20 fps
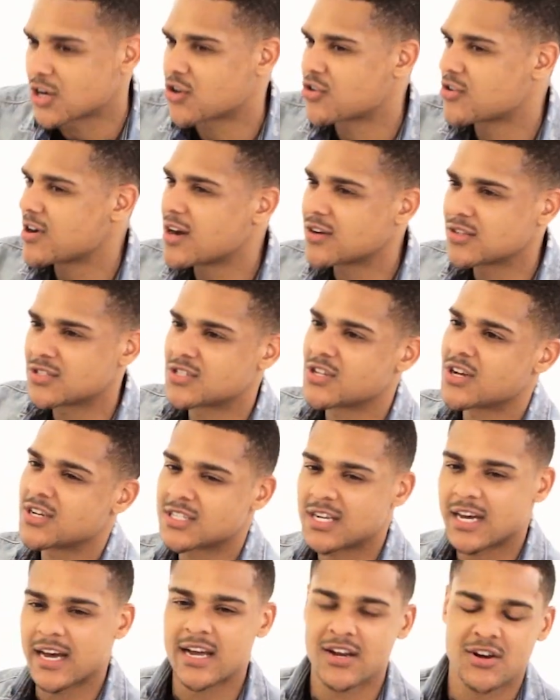the crowd
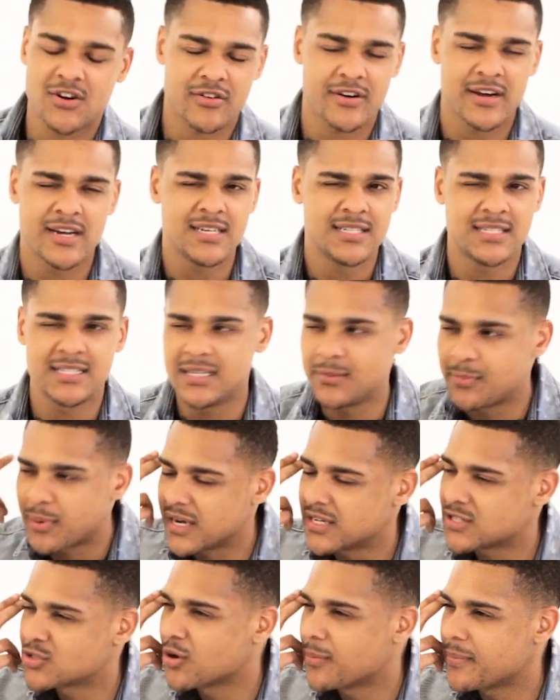starts going crazy,
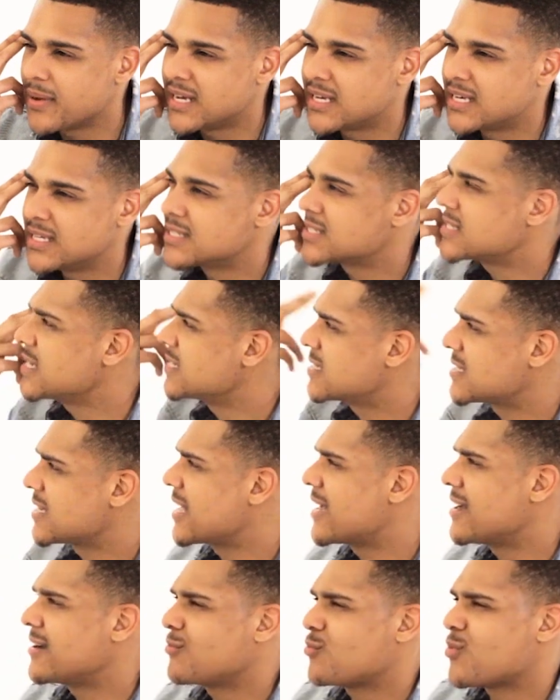but it's not making sense.
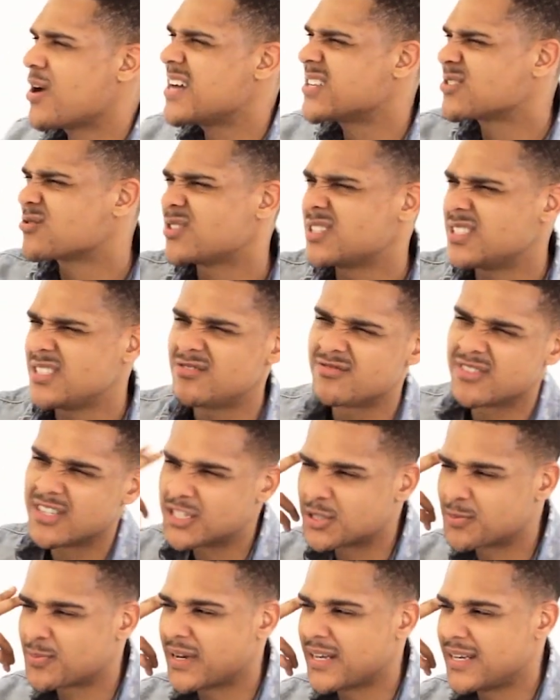Like, why is Roddy
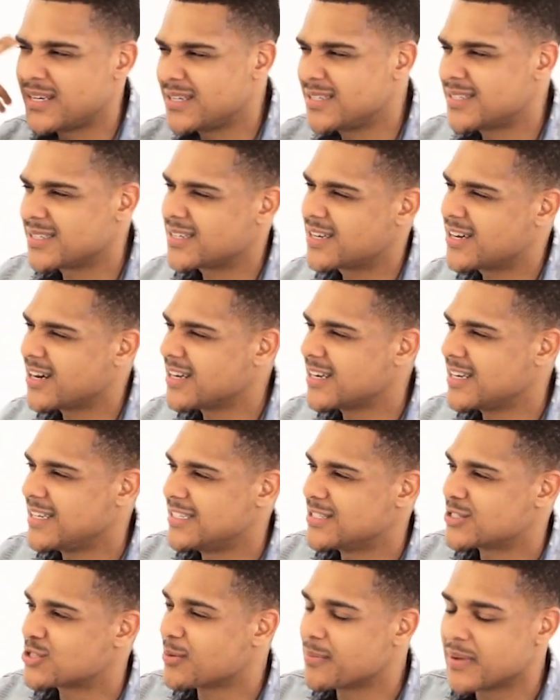Ricch playing gun
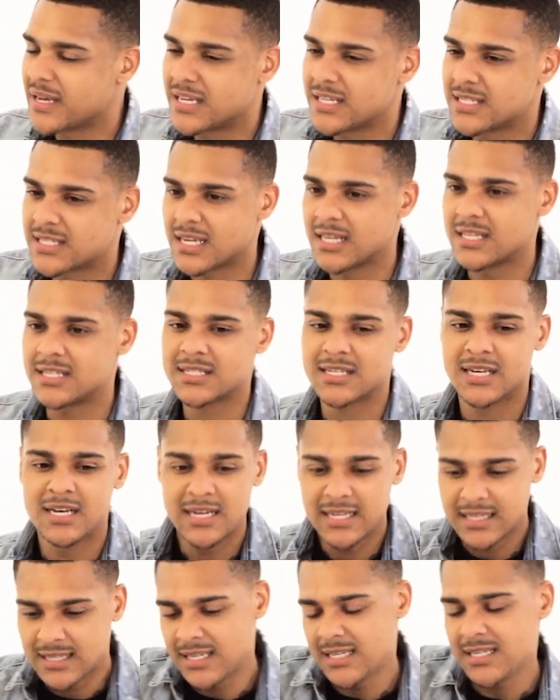lean? It's not making sense.
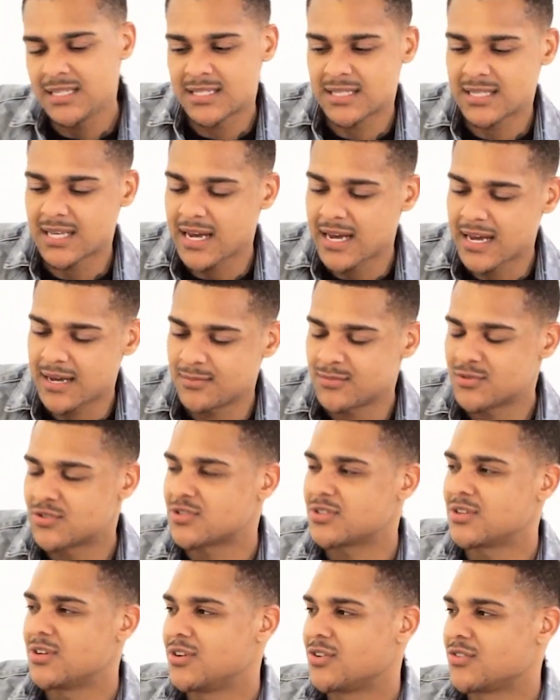These
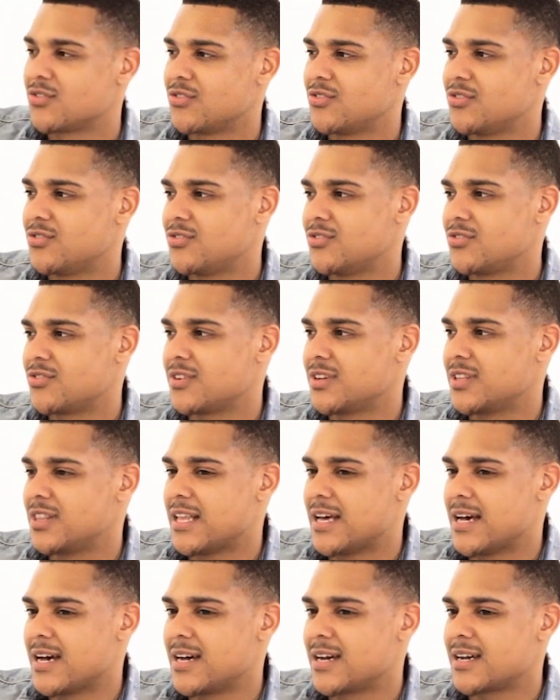times,
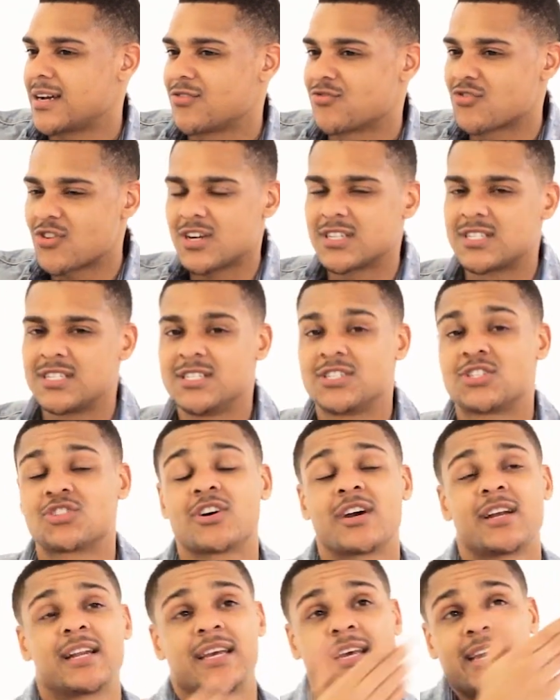like Ross is
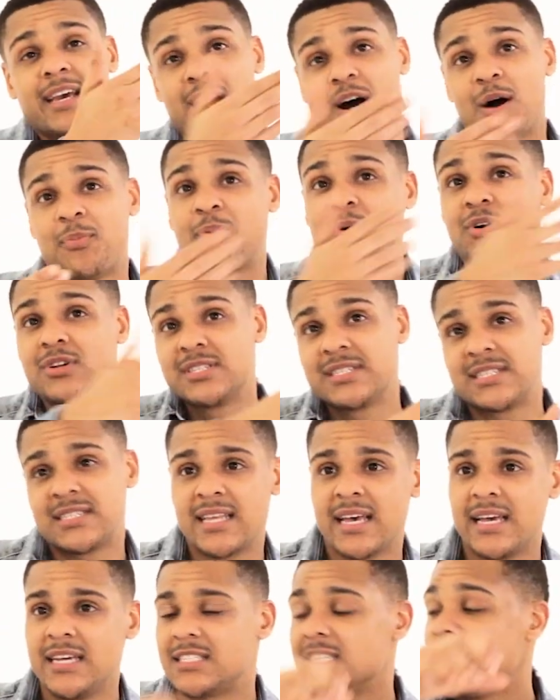trying to get up on
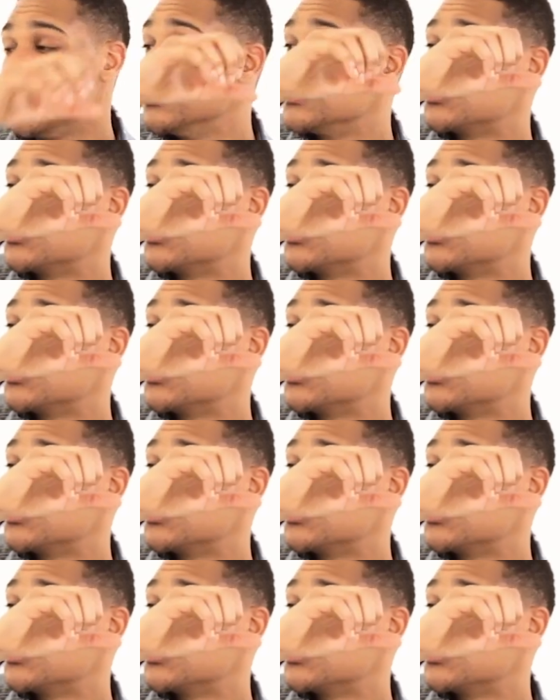stage,